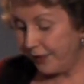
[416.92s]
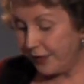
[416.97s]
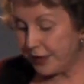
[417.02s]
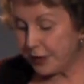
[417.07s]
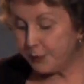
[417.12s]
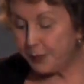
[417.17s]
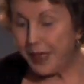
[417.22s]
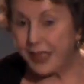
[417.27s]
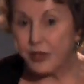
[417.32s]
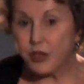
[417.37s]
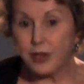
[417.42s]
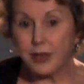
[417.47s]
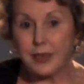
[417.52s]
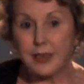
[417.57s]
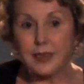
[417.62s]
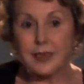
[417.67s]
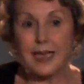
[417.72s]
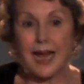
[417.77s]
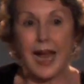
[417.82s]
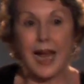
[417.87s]
The
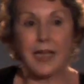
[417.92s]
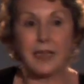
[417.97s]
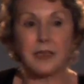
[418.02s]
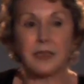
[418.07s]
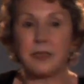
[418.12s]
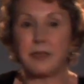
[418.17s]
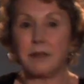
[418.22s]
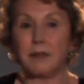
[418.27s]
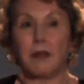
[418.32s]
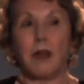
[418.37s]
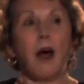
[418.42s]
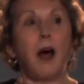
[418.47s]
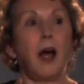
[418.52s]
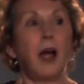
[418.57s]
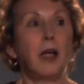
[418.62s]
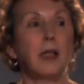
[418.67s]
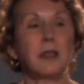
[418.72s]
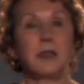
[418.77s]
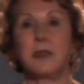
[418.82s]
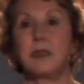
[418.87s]
specialist asks
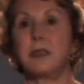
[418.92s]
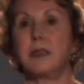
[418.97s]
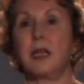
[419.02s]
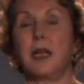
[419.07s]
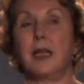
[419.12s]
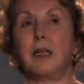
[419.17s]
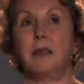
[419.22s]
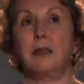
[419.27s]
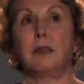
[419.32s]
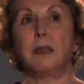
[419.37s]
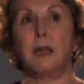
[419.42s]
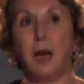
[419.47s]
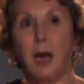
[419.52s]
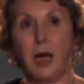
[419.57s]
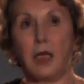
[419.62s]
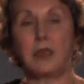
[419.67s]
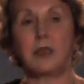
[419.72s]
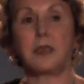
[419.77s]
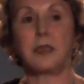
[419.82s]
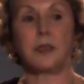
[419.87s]
lots and
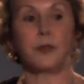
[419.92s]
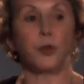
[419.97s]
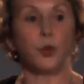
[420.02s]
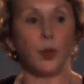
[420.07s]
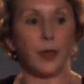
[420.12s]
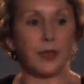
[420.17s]
lots of